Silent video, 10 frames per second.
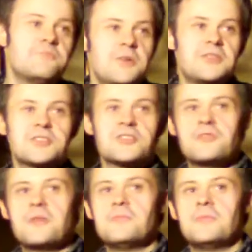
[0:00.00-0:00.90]
Brothers
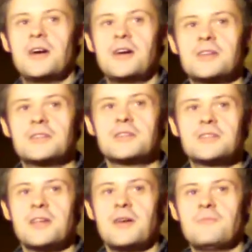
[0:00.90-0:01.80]
Grimm
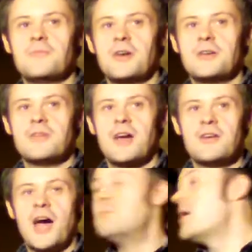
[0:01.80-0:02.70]
since,
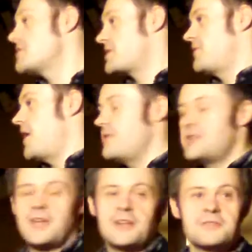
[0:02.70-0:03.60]
and most
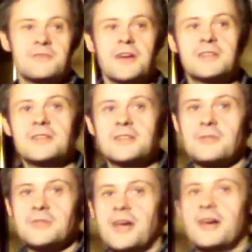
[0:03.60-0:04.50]
fairy tales in fact, since I
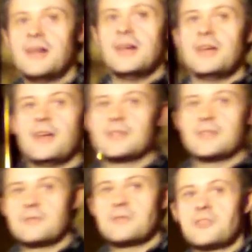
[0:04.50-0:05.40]
was
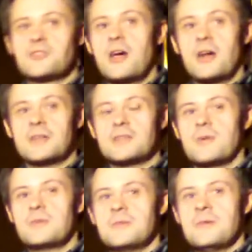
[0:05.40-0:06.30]
a child, I
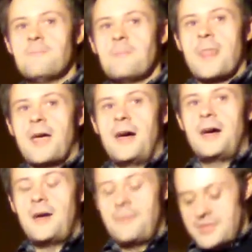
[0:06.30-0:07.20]
suppose.
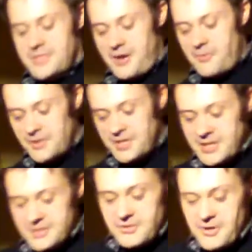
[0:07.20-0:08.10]
So I wanted
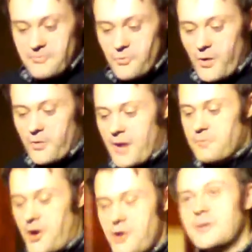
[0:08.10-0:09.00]
to do a
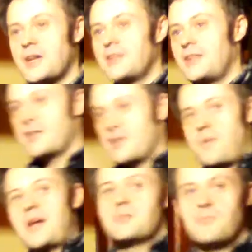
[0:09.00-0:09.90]
poem that had like the
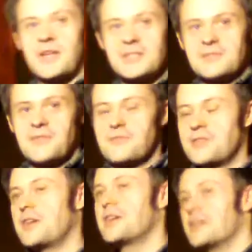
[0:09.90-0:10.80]
best bits of
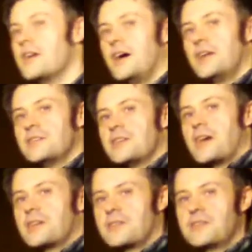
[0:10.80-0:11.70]
everything, and
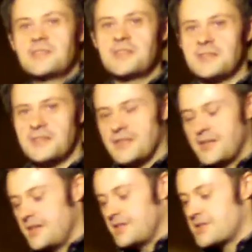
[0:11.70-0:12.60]
so this is it.
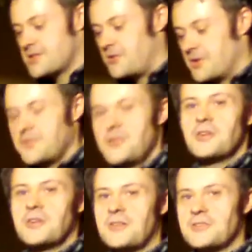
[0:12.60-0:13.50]
This is called If You
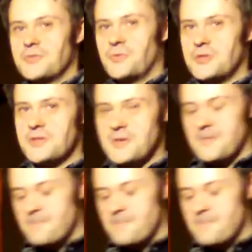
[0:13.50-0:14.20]
Go Down to the Woods.